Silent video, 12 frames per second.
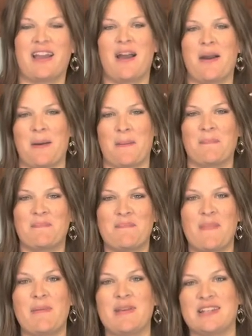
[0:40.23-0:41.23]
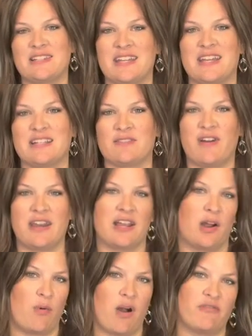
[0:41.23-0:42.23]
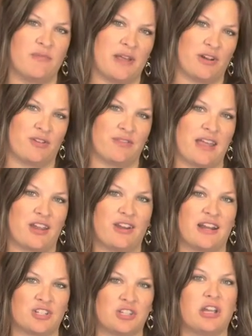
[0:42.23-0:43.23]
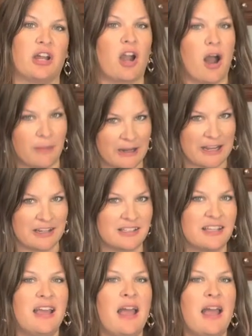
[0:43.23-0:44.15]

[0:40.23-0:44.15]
My biggest thing is finding a waffle maker that could actually accommodate